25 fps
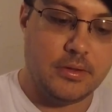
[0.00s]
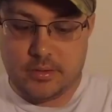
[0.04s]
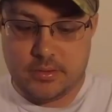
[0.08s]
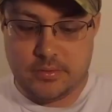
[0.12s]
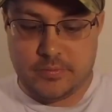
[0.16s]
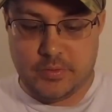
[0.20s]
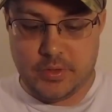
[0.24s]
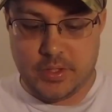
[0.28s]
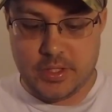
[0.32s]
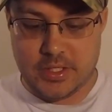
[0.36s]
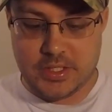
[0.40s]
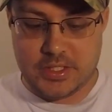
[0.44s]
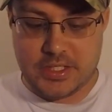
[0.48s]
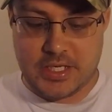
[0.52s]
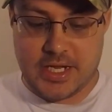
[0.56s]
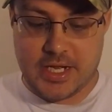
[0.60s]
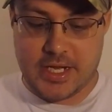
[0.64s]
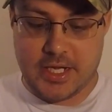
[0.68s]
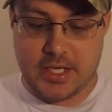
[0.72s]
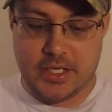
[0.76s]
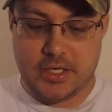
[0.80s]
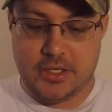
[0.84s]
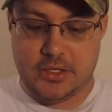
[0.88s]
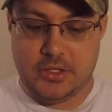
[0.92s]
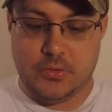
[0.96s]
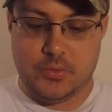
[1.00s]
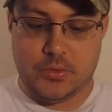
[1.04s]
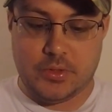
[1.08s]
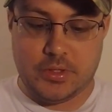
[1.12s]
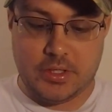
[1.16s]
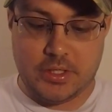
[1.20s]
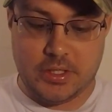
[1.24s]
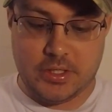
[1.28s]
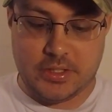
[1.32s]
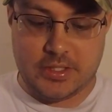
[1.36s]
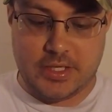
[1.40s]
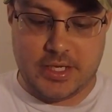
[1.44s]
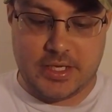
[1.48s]
if you get a tag end, you want to
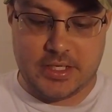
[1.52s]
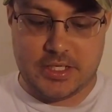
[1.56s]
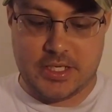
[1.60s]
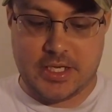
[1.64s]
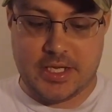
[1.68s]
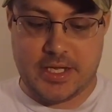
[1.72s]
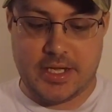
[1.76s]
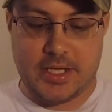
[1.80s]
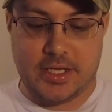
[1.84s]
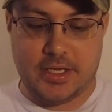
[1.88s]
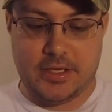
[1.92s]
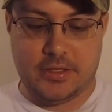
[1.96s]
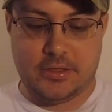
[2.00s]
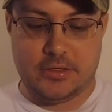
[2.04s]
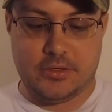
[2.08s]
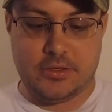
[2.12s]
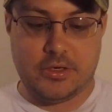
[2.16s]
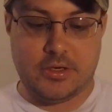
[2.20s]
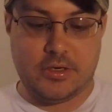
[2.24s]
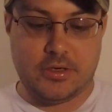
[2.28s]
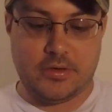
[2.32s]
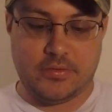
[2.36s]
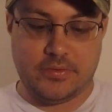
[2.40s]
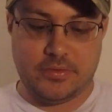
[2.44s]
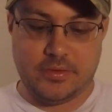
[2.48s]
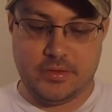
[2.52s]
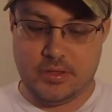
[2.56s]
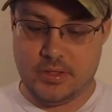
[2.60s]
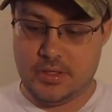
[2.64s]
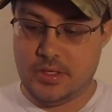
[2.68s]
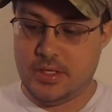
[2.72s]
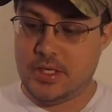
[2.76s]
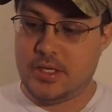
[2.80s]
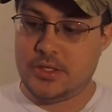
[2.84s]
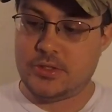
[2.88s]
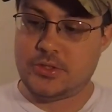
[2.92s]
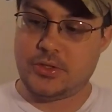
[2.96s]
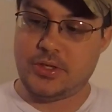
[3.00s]
cut that tag end off,
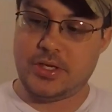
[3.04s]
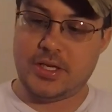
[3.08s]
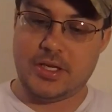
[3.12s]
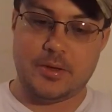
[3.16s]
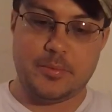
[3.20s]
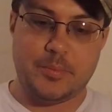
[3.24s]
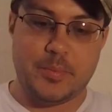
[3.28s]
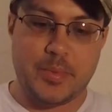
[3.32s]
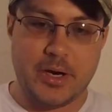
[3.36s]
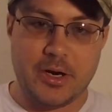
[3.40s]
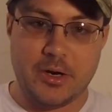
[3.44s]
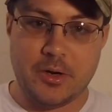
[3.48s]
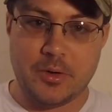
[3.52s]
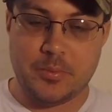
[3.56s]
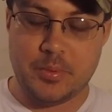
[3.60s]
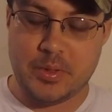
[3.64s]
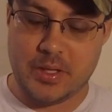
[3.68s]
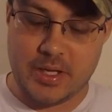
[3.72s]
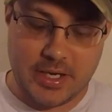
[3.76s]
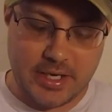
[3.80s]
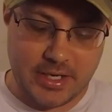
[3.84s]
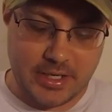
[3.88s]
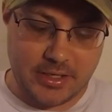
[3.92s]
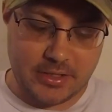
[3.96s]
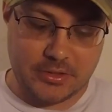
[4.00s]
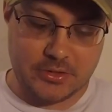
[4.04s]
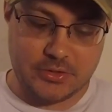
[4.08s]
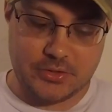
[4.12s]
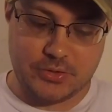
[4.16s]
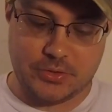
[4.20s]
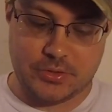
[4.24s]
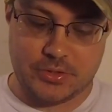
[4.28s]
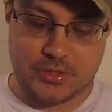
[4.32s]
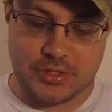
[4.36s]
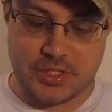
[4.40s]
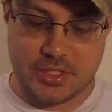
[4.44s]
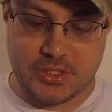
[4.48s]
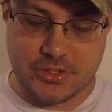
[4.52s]
so get a pair of pliers or
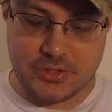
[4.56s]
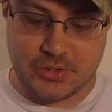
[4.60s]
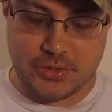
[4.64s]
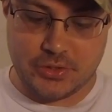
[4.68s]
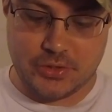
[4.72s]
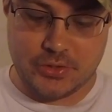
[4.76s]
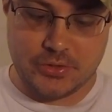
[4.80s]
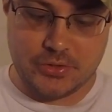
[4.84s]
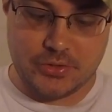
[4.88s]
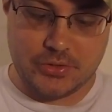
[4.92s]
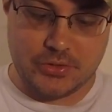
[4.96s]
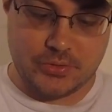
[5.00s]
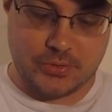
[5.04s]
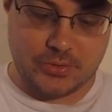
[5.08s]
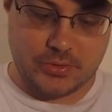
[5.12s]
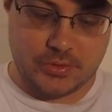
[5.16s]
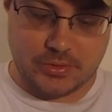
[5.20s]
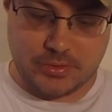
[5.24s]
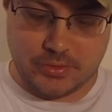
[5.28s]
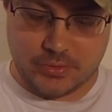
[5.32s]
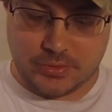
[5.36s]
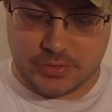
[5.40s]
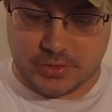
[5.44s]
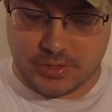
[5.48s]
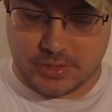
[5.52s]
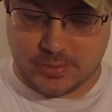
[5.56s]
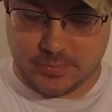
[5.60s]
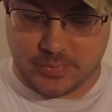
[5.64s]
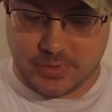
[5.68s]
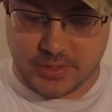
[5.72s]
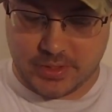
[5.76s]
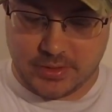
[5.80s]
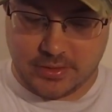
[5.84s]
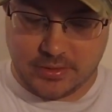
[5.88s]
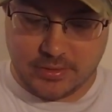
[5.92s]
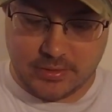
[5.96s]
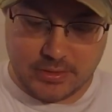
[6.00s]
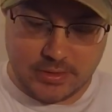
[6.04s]
scissors or
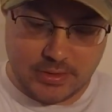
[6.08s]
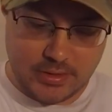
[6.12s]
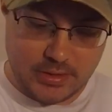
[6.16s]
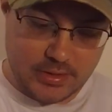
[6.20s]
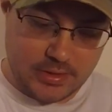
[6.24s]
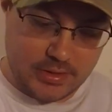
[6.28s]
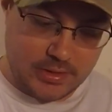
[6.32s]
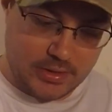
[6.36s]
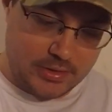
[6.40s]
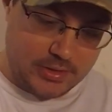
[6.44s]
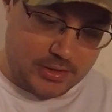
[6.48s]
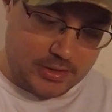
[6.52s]
something and